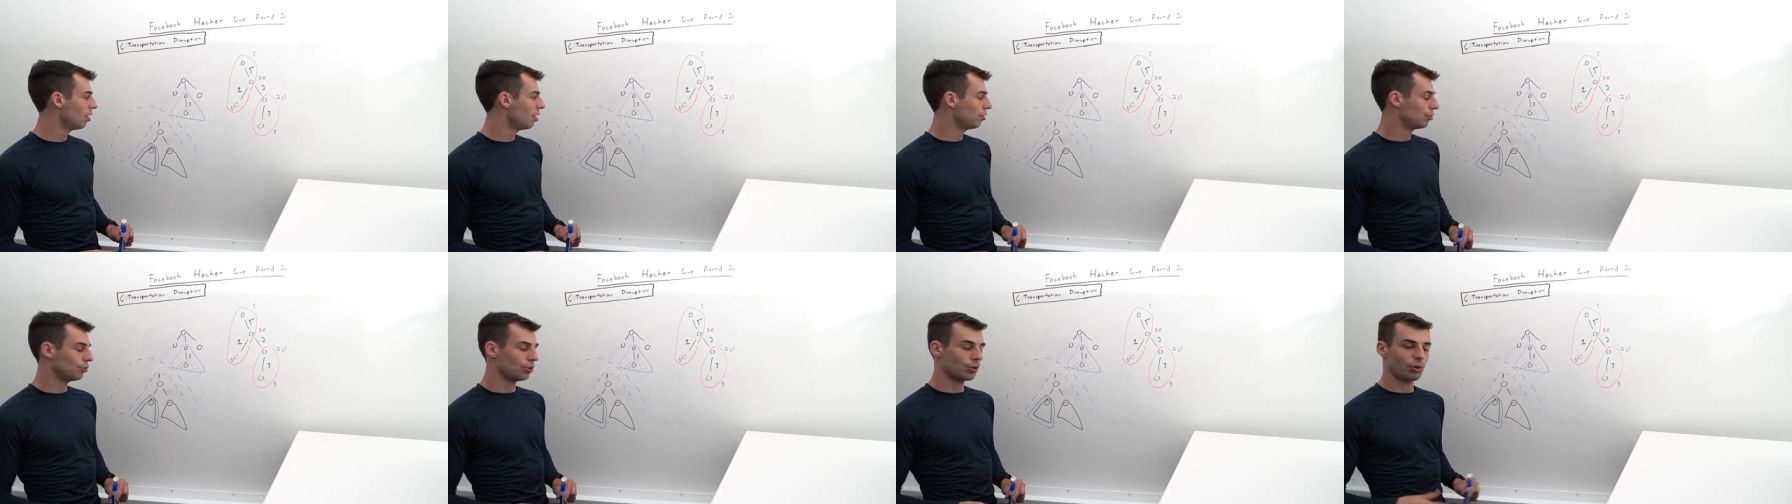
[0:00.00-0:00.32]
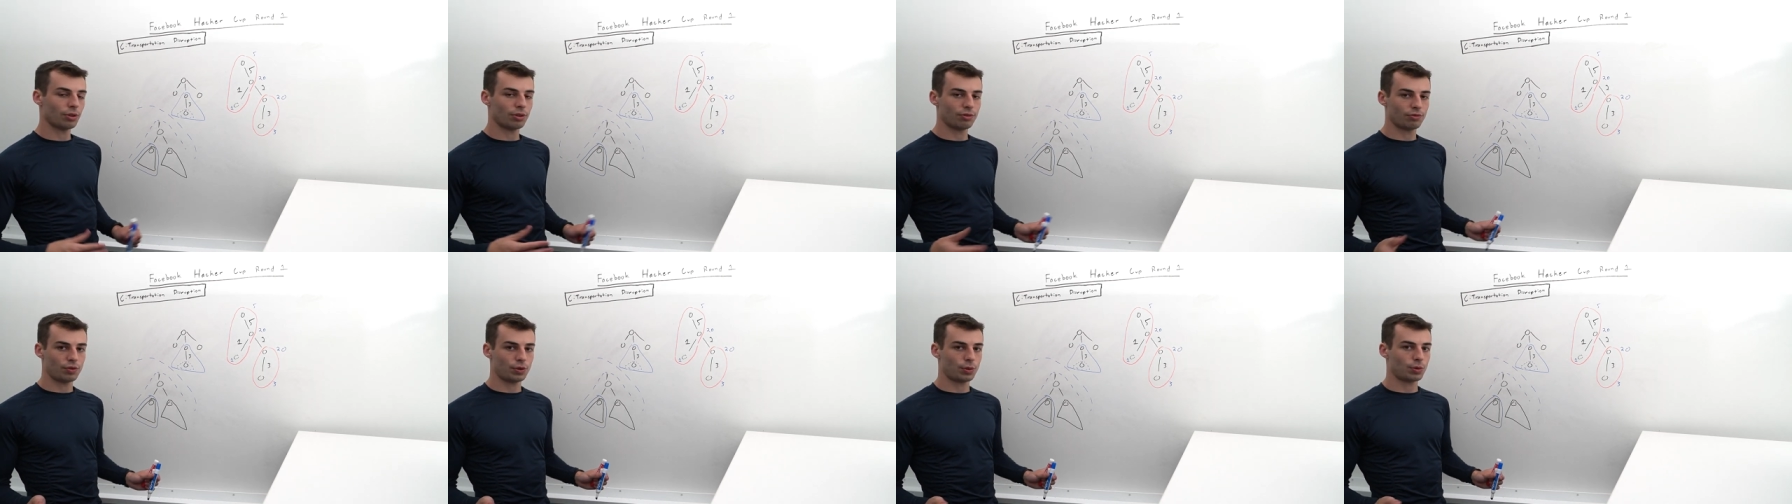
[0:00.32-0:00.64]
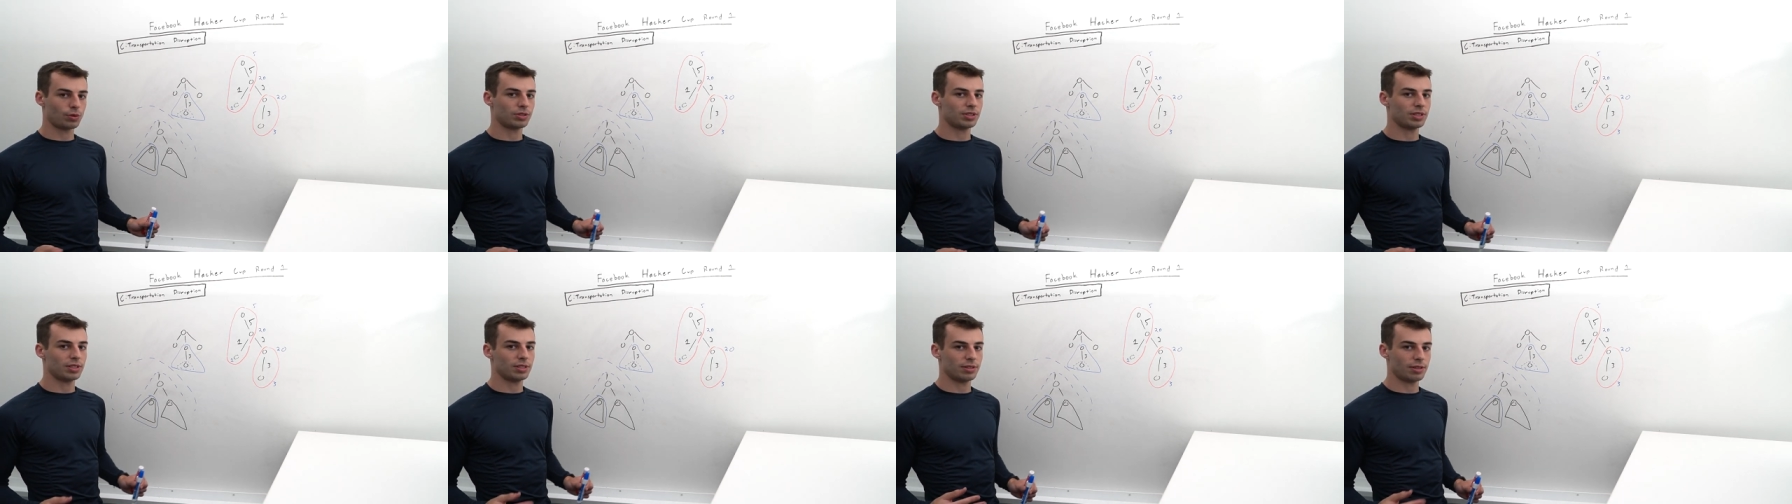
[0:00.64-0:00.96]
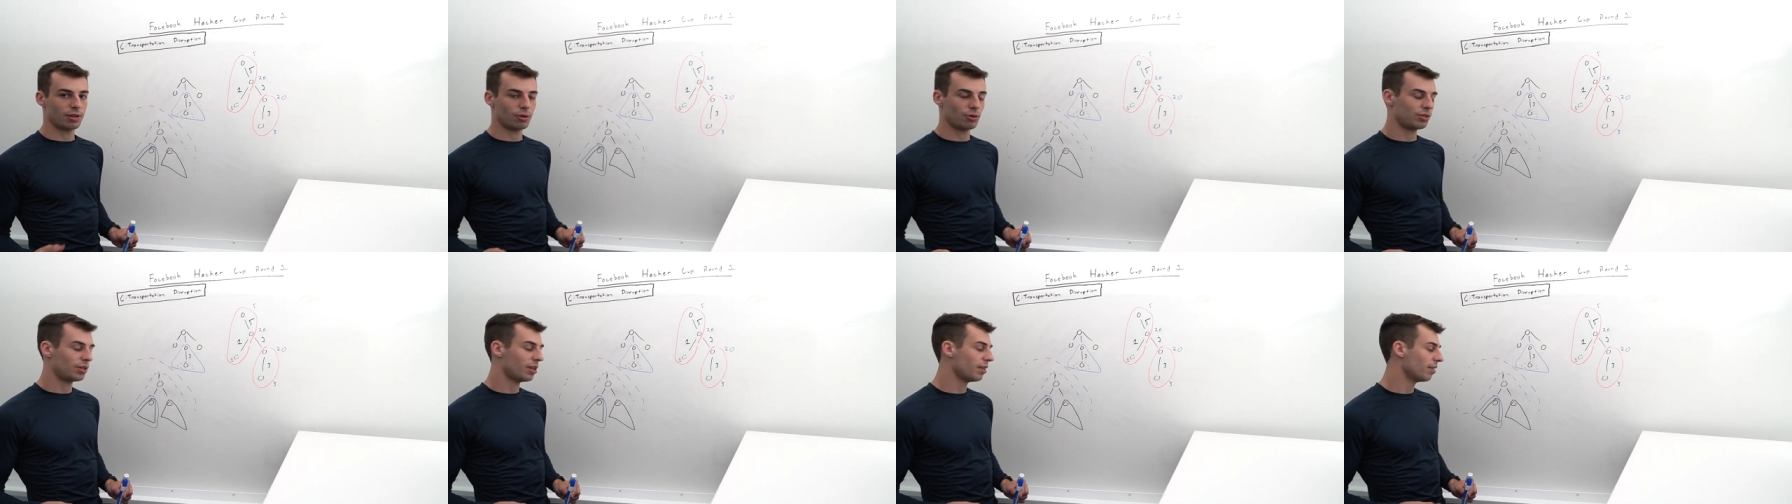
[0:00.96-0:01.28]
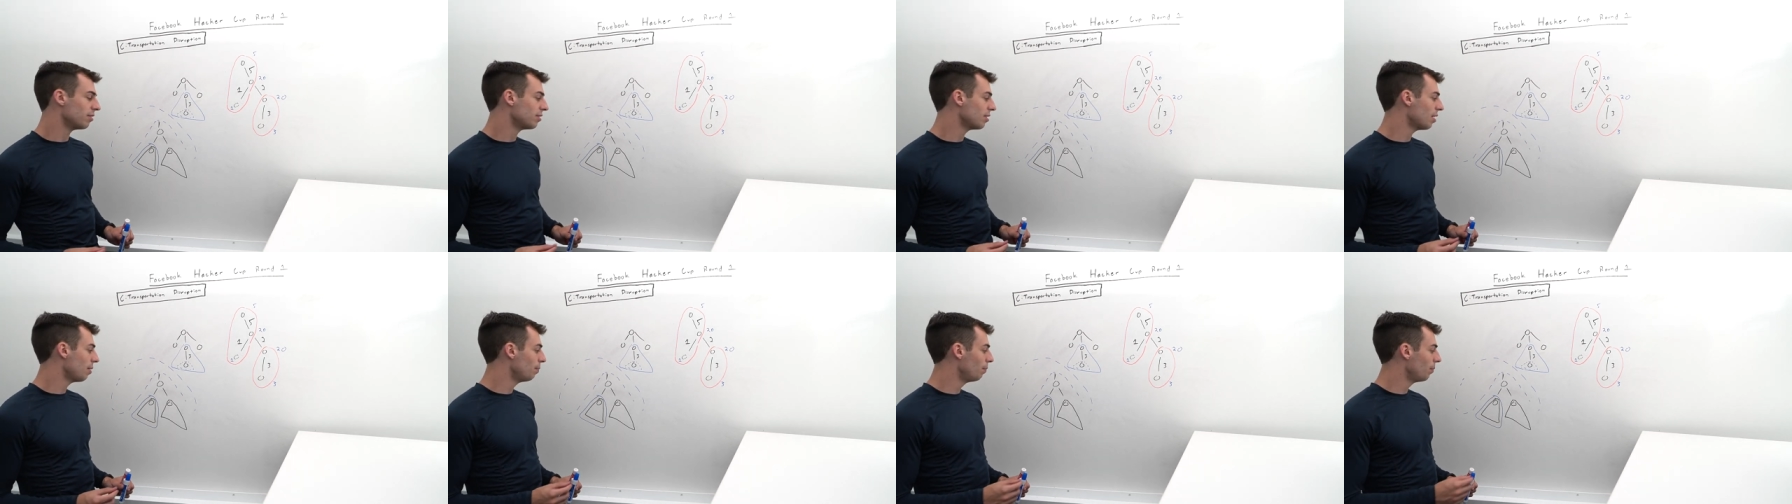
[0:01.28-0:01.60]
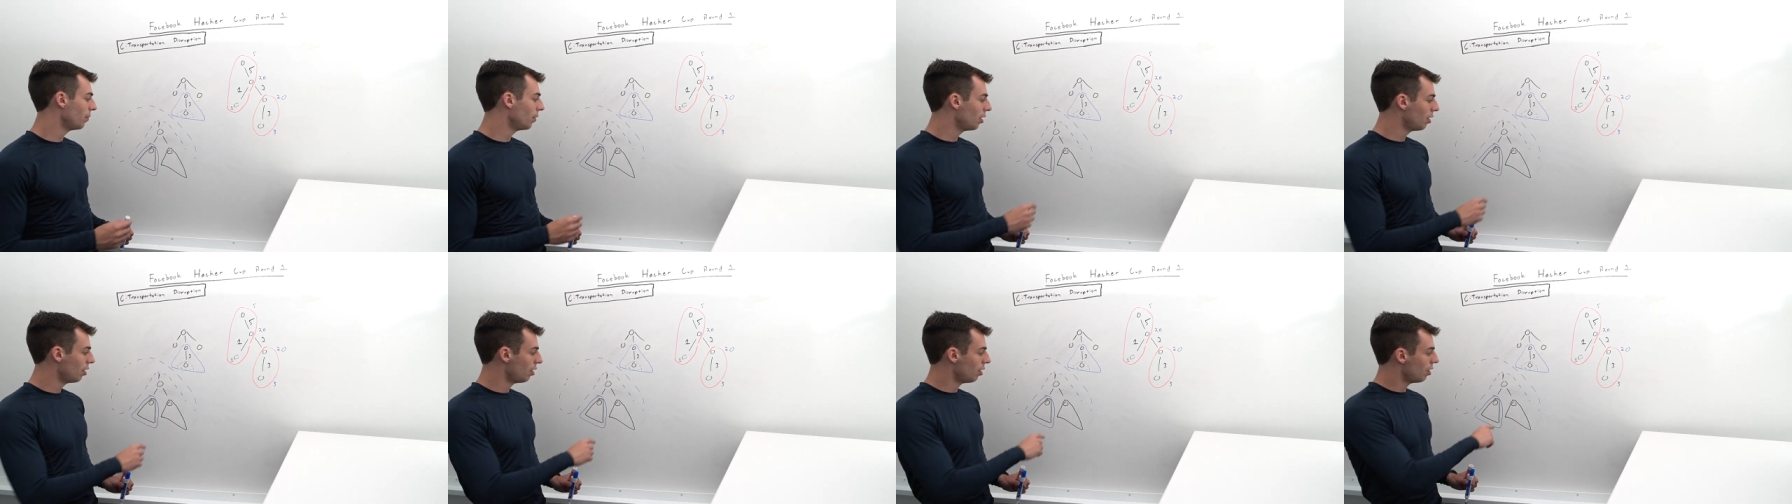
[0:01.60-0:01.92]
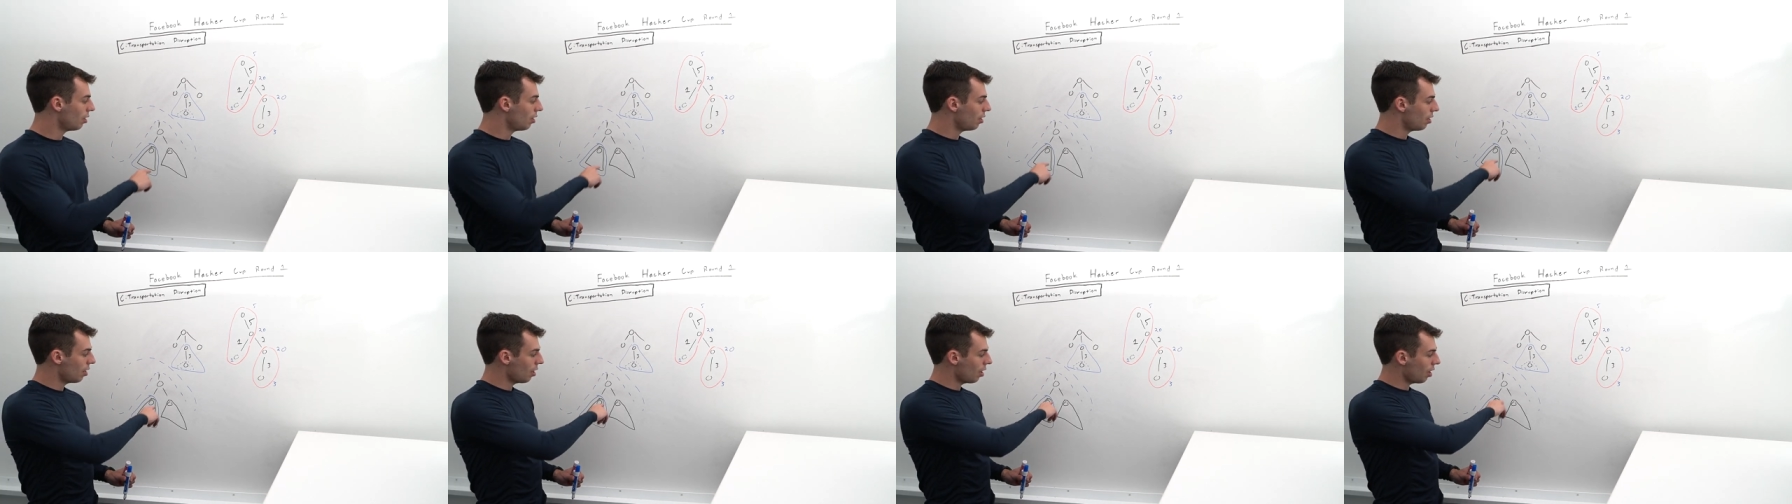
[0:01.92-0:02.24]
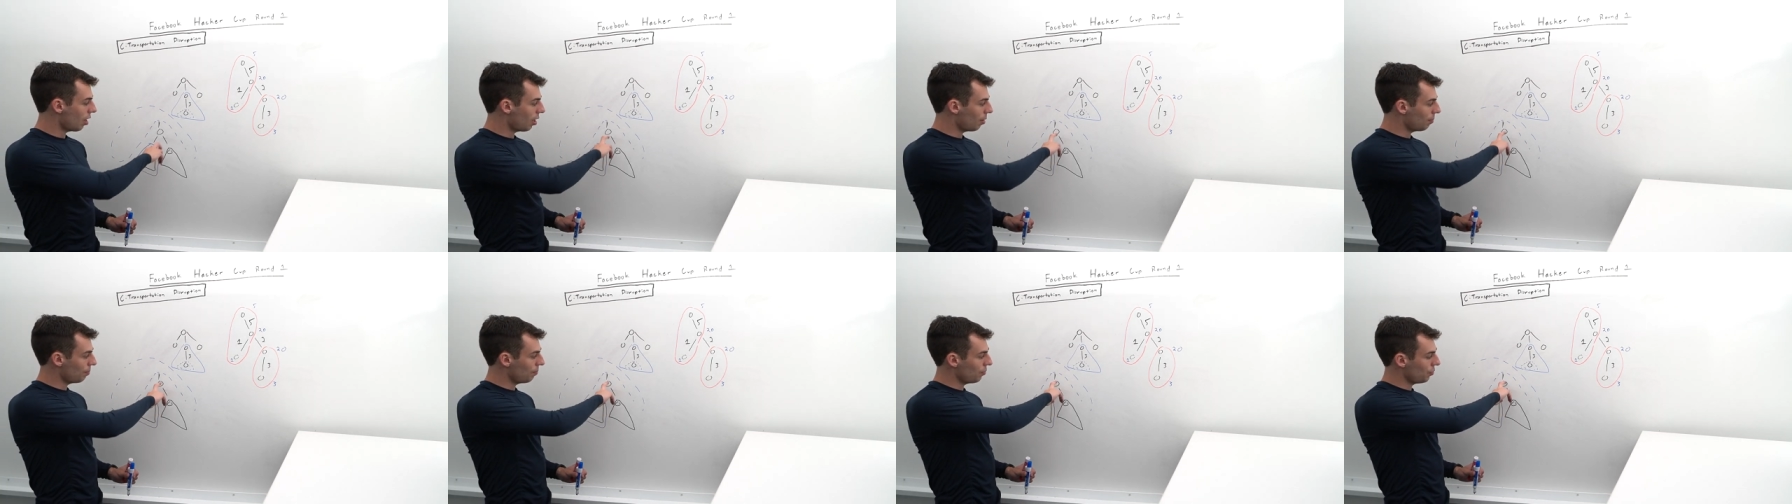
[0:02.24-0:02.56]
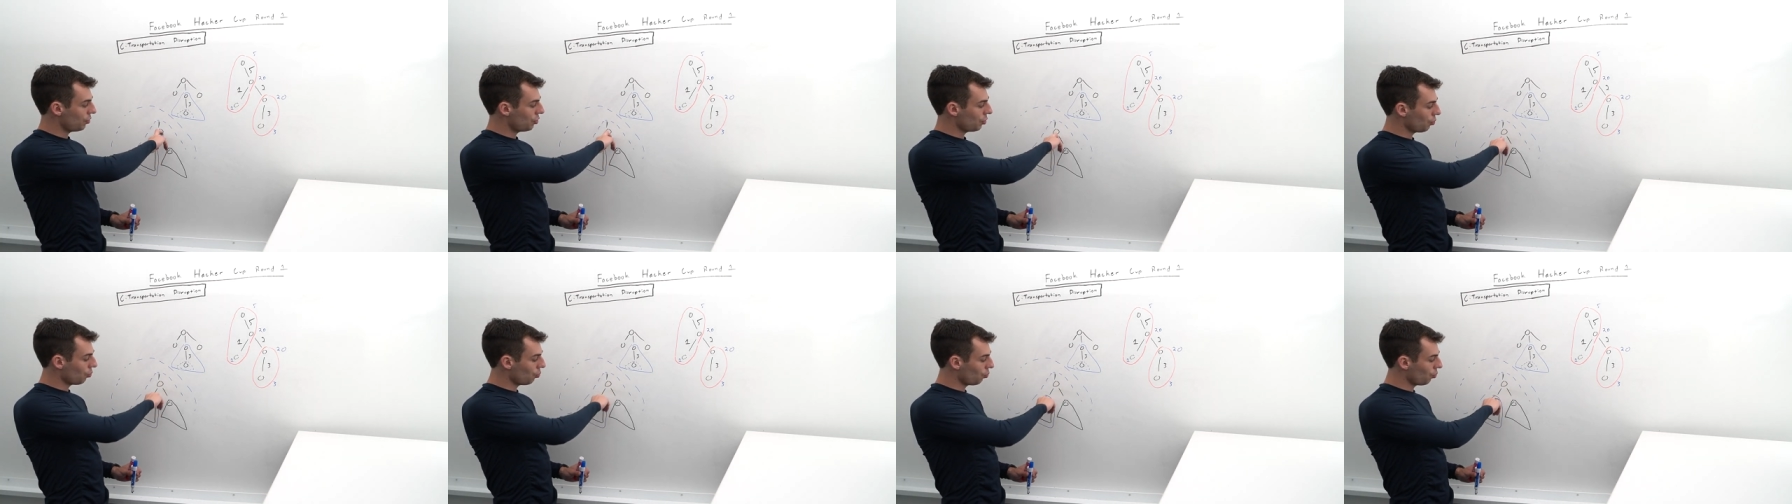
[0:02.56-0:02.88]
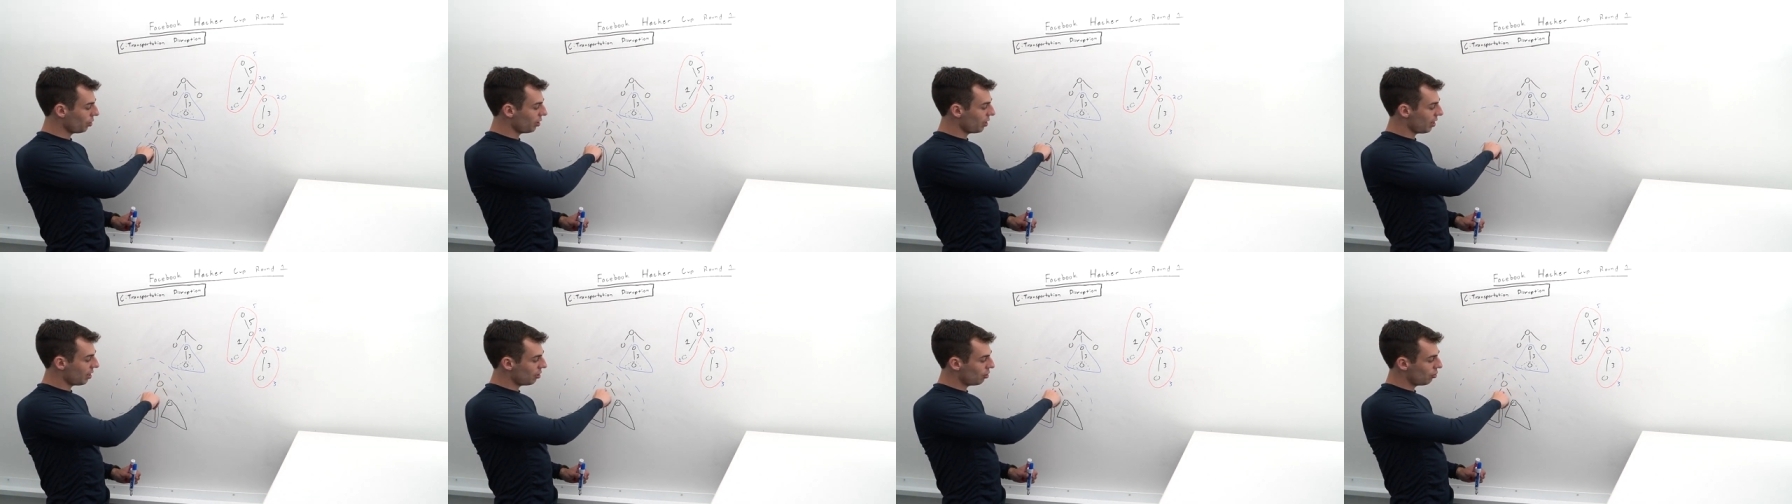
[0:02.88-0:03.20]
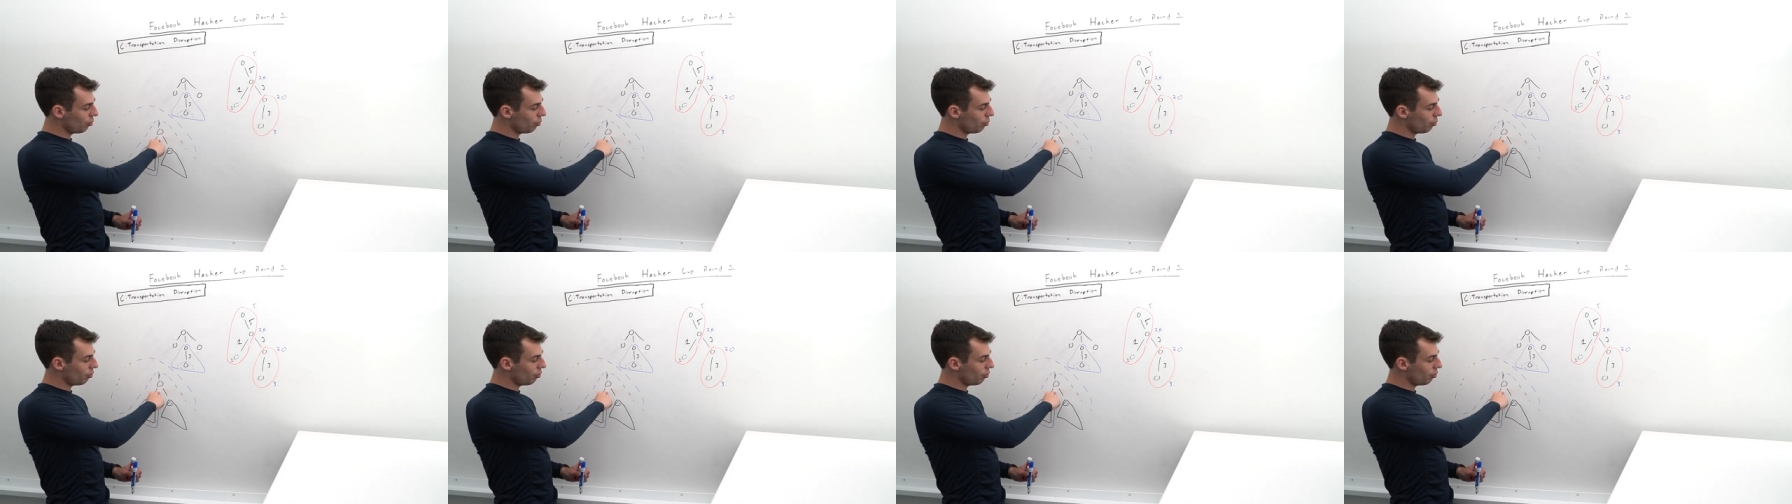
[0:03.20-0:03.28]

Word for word: So all the frequencies there stay the same. Um, so we know how to